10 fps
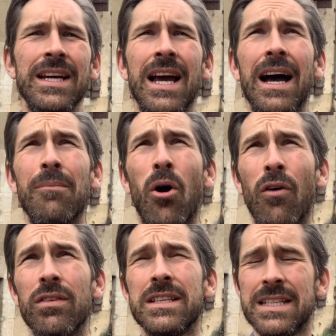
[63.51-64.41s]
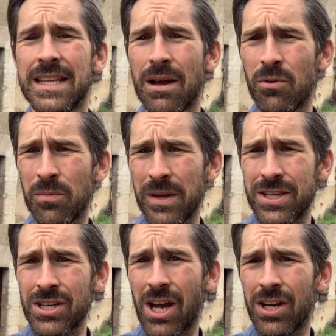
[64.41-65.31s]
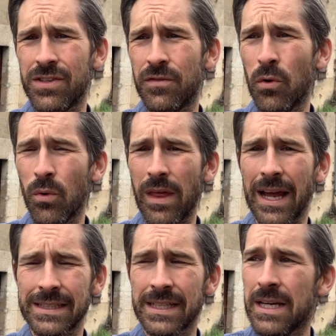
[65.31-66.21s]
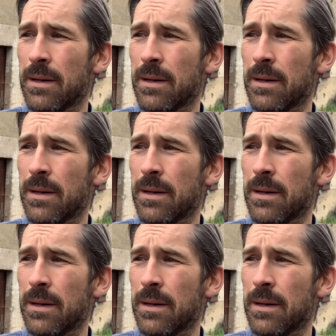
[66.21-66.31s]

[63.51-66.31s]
Obviously there would be a charge for that,